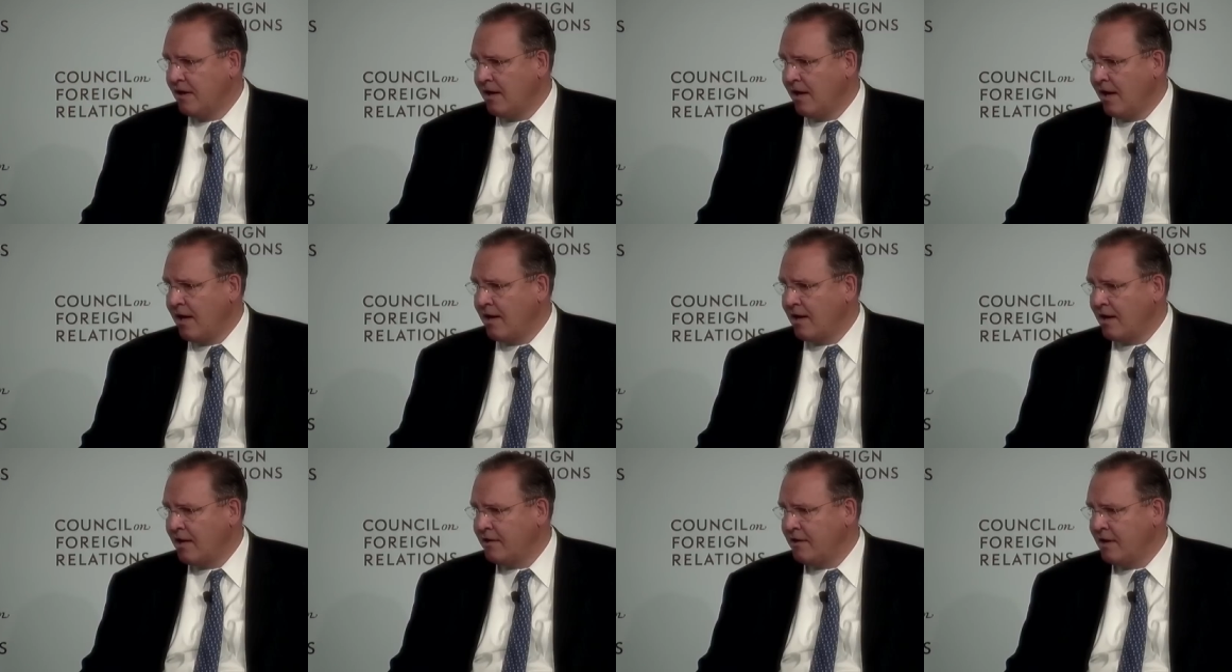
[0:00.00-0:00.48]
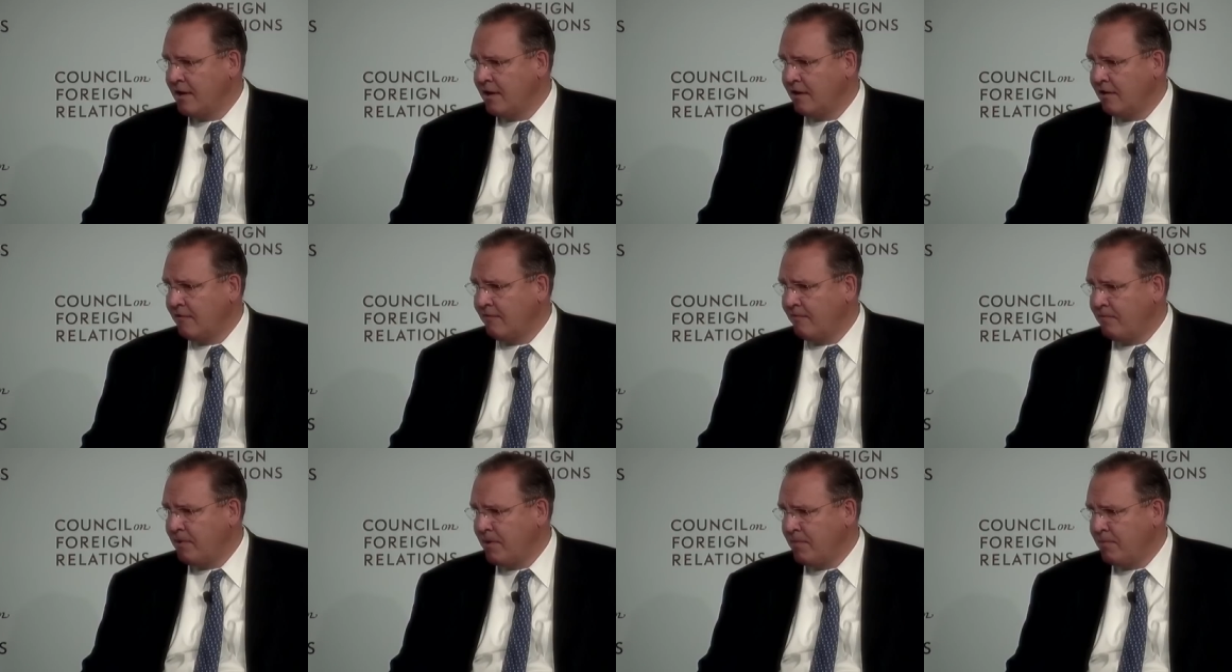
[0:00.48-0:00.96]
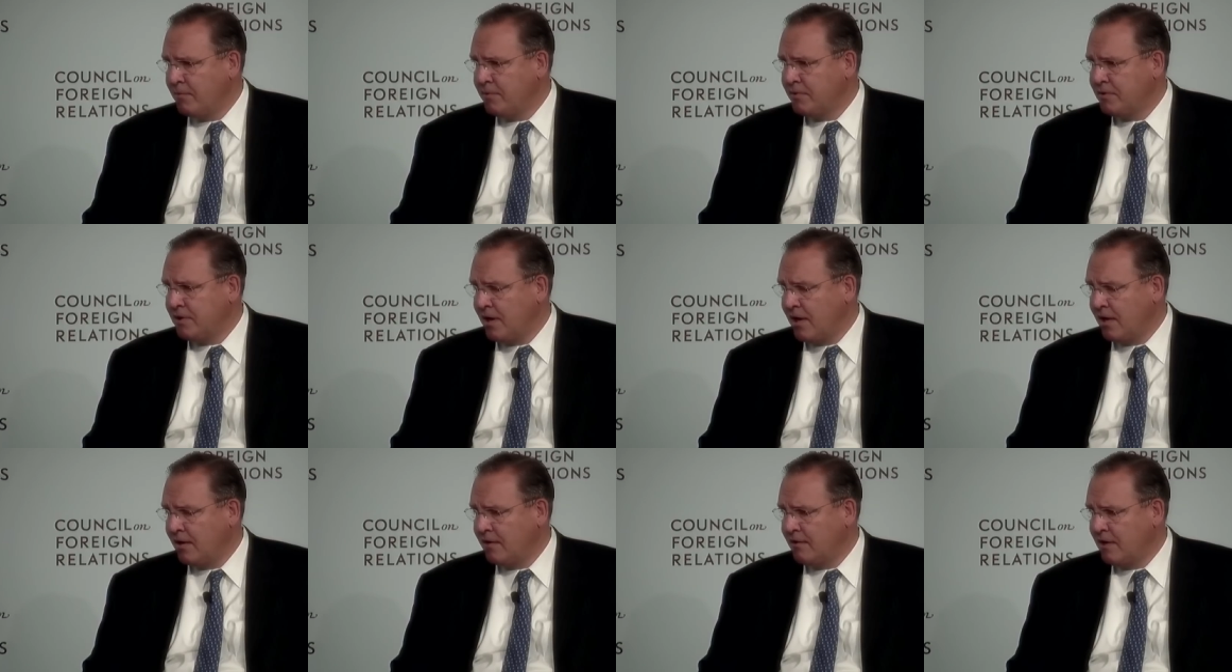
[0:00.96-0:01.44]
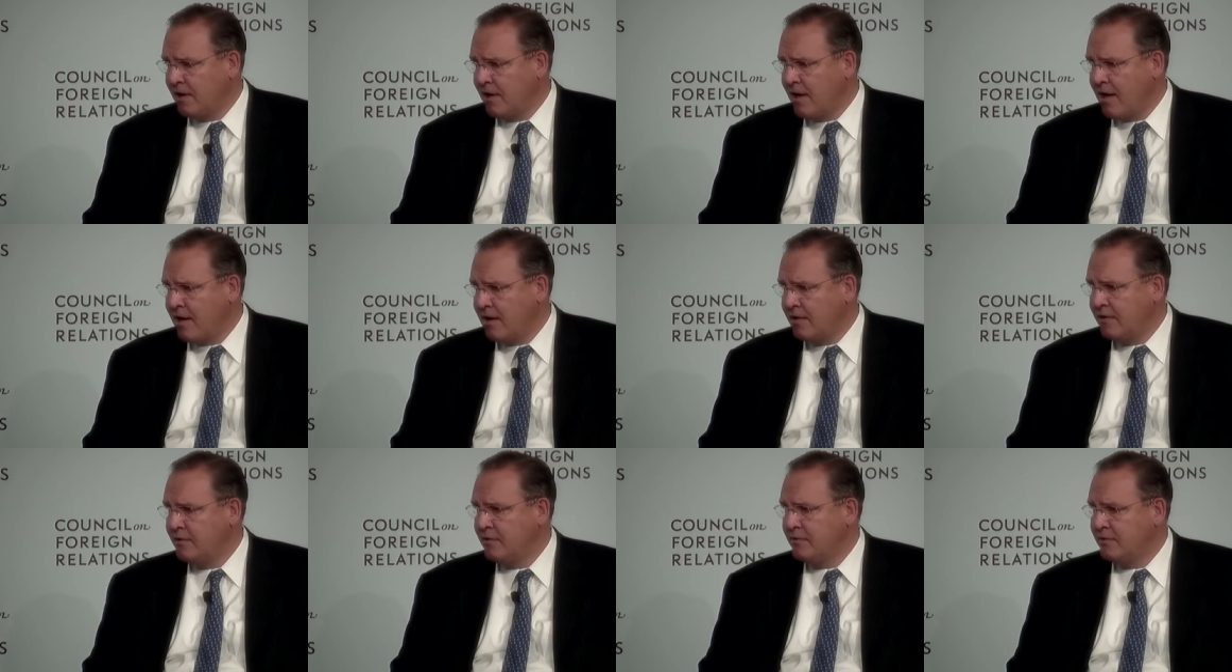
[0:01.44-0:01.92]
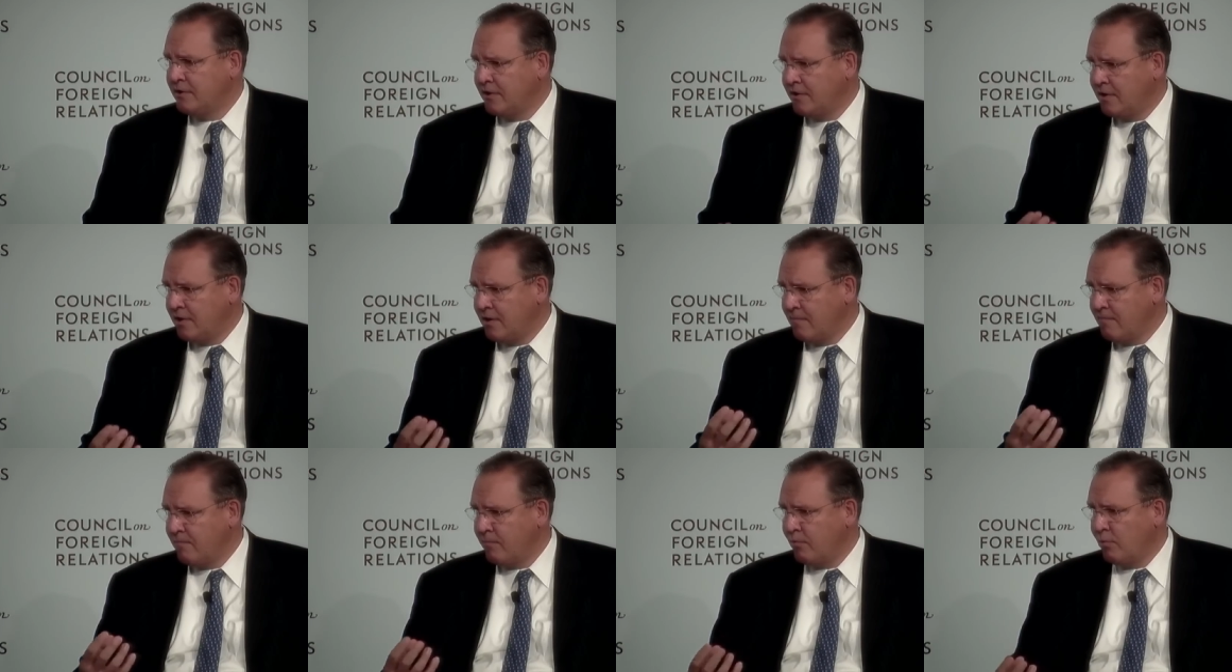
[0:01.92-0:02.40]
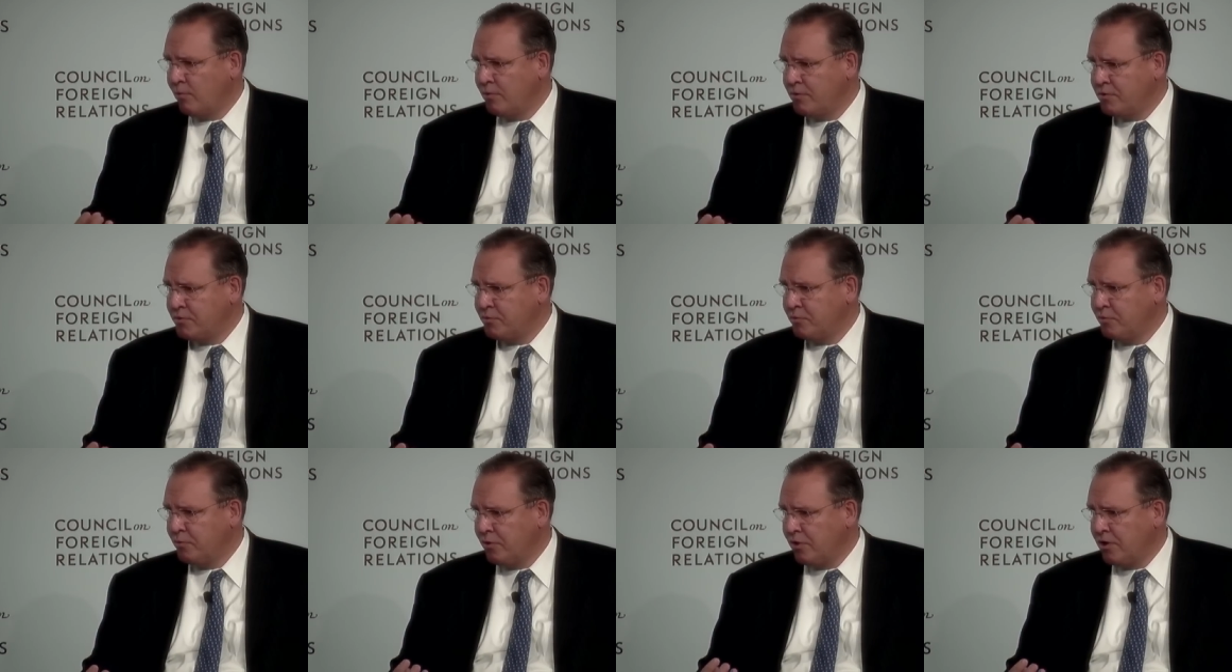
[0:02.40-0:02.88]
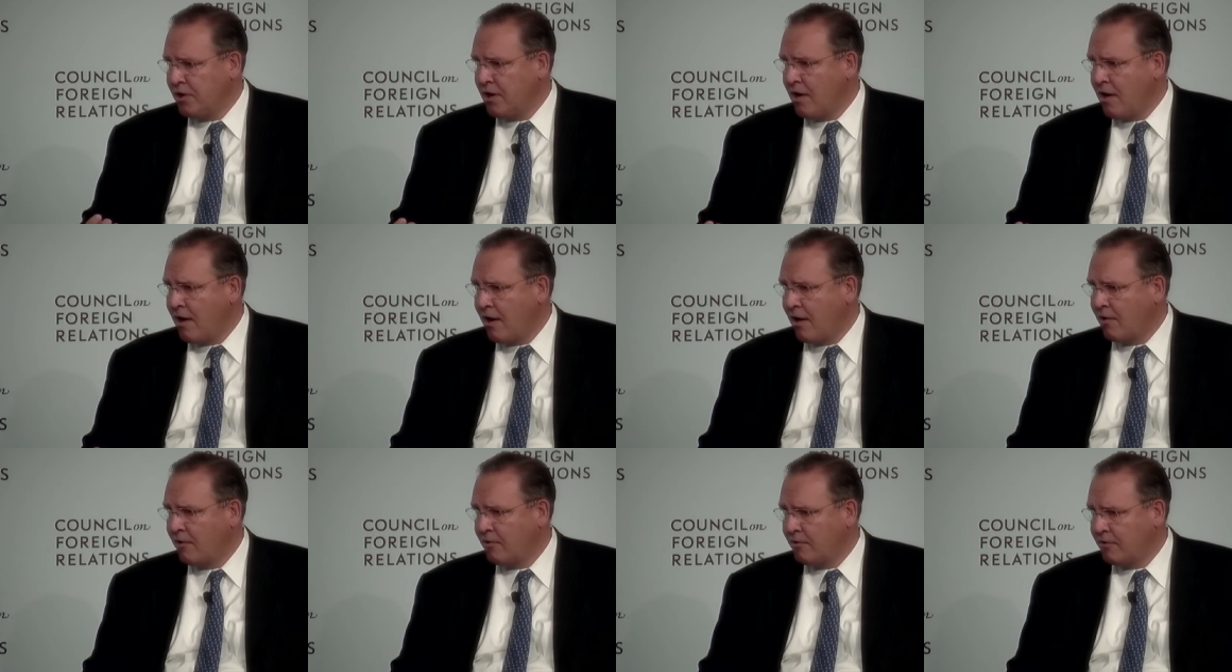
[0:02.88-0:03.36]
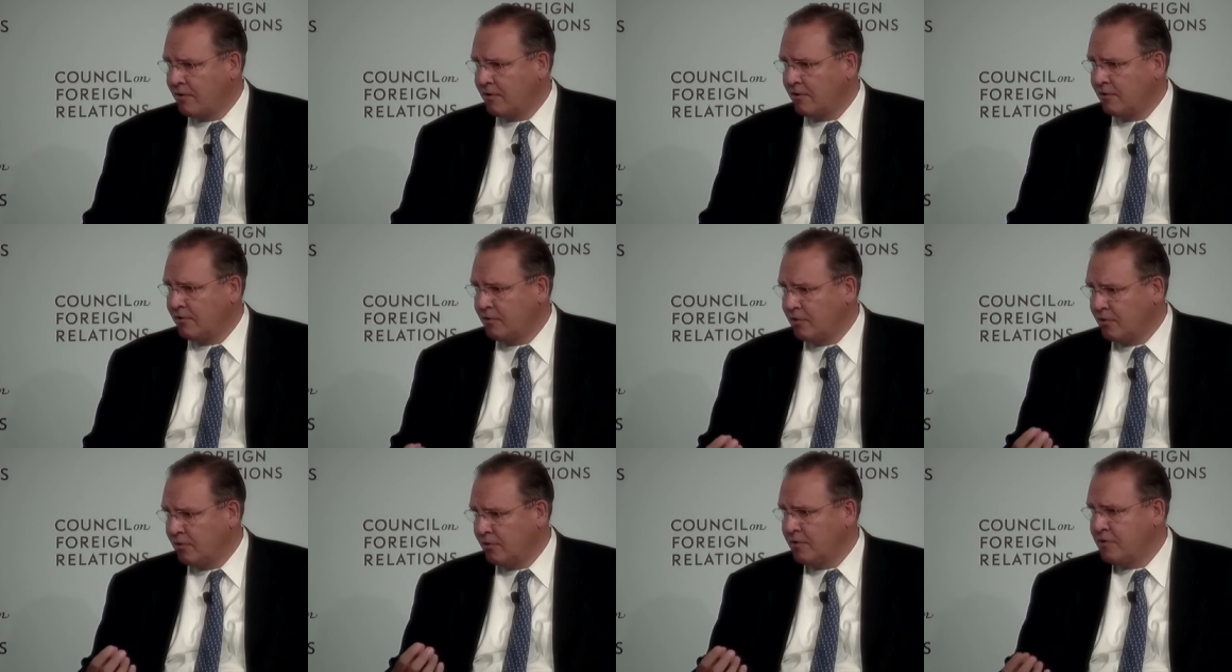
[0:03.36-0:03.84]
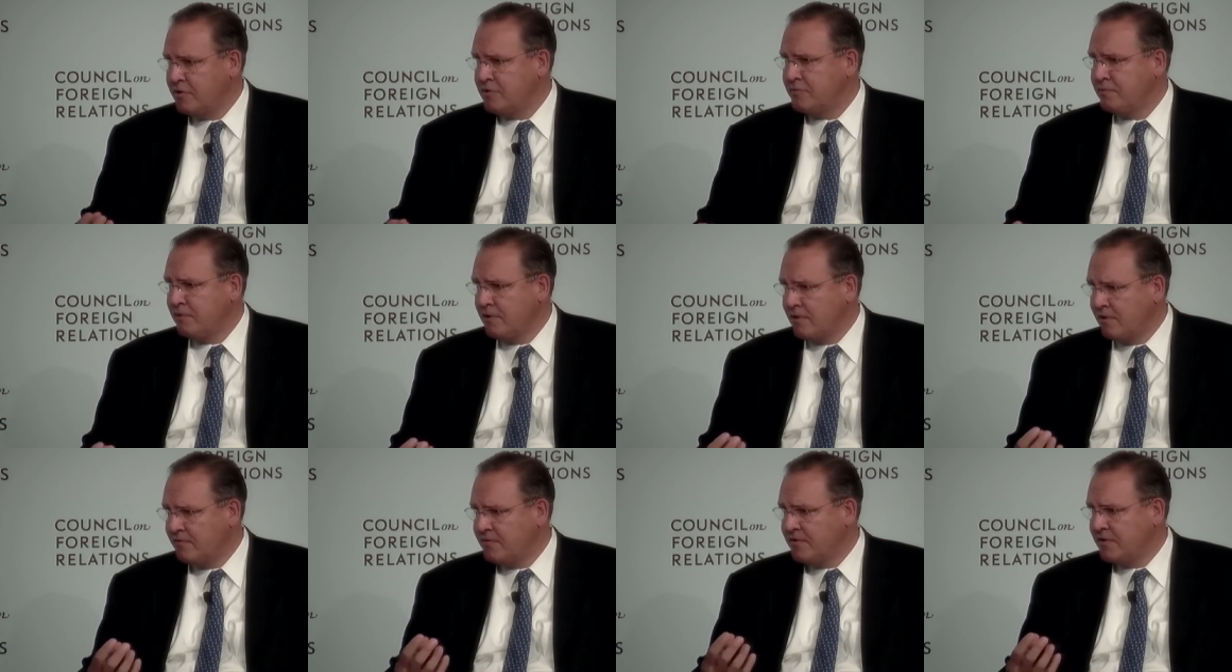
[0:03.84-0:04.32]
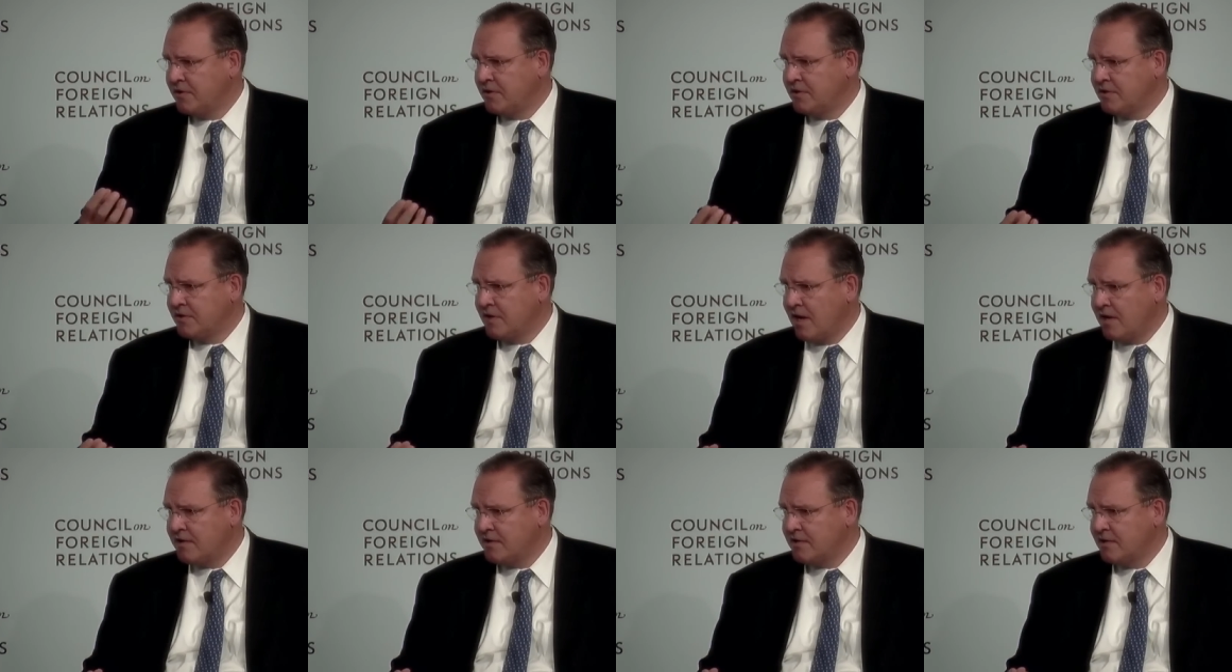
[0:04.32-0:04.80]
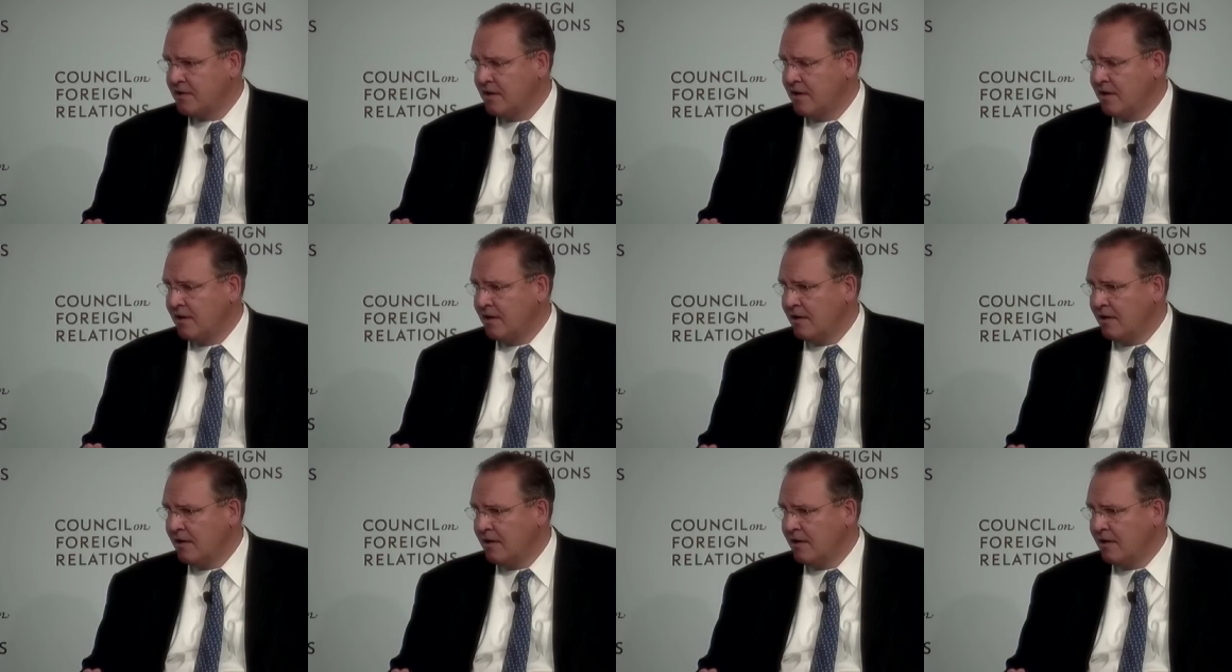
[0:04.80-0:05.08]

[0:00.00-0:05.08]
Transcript: And I think if people take the attitude that the employees really are the, the linchpin of success,